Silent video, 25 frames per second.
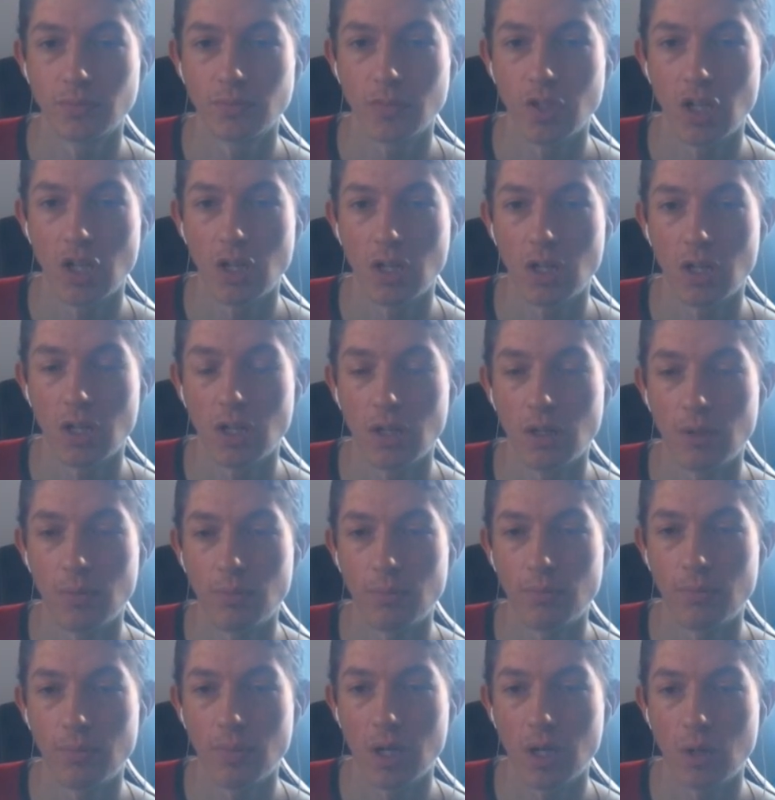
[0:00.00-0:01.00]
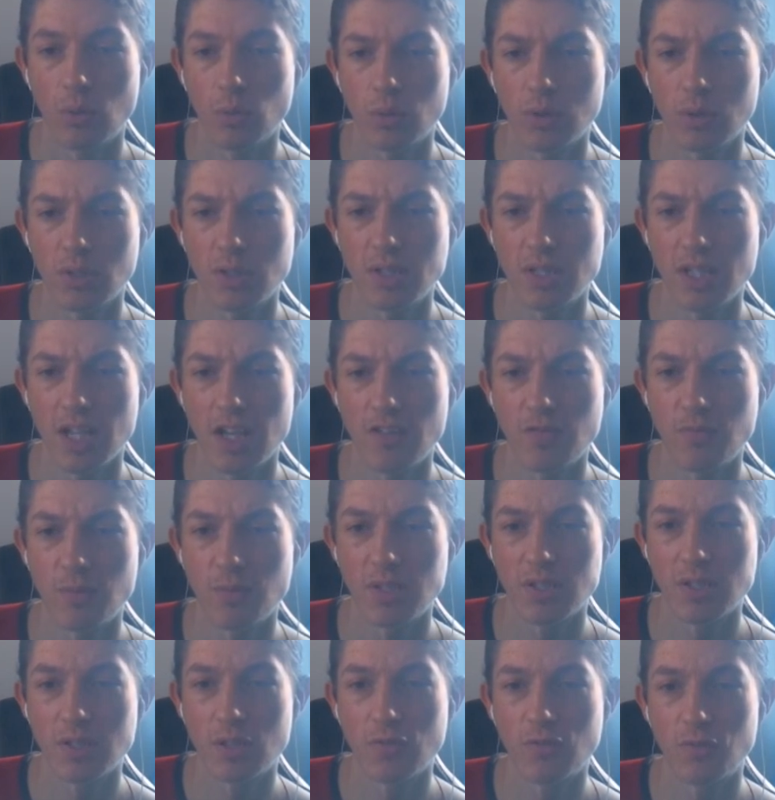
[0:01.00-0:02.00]
I will save
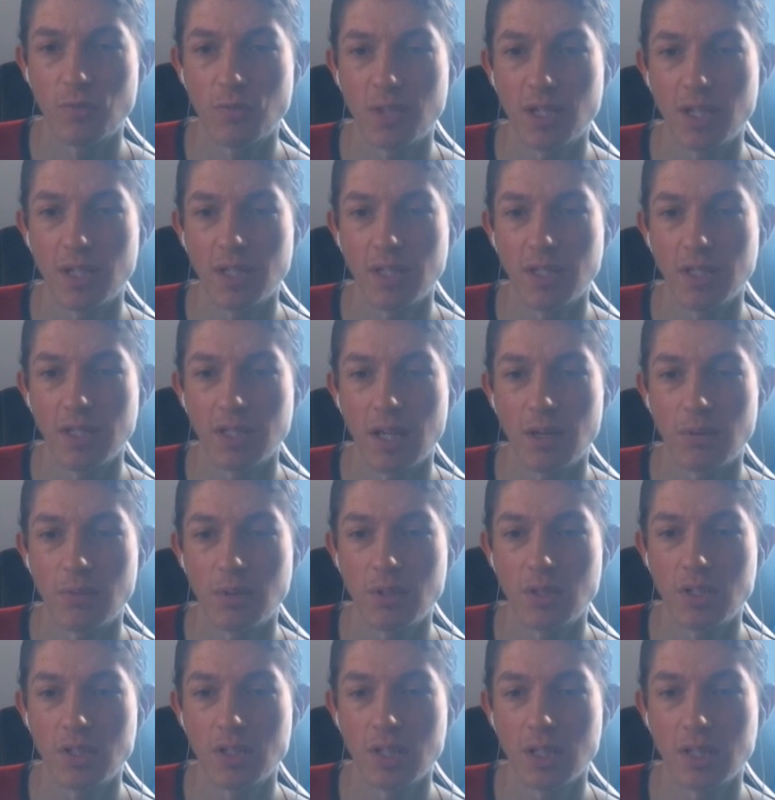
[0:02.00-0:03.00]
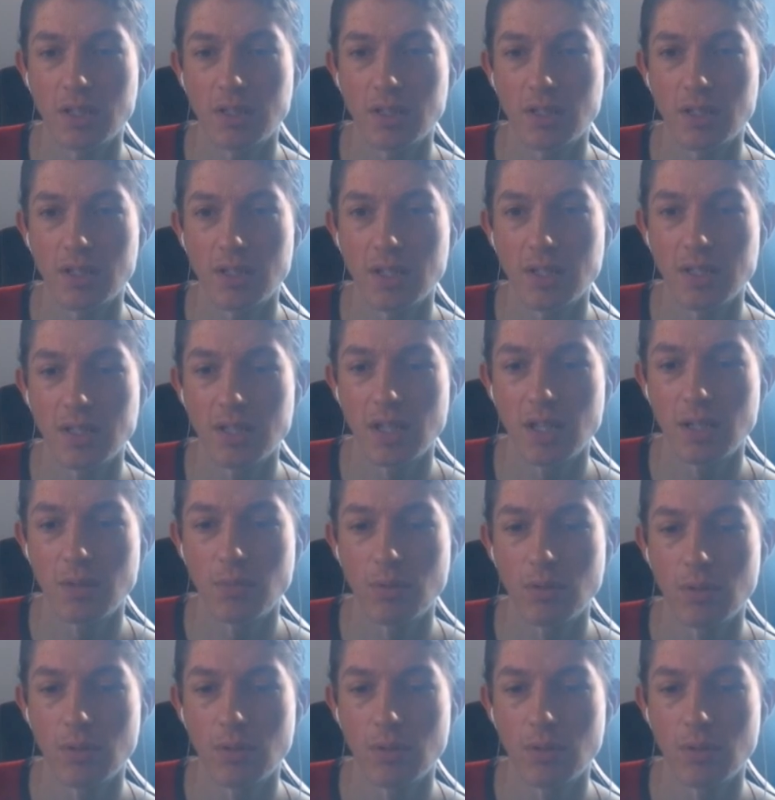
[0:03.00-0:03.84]
myself from taking damage thanks to Test Ape.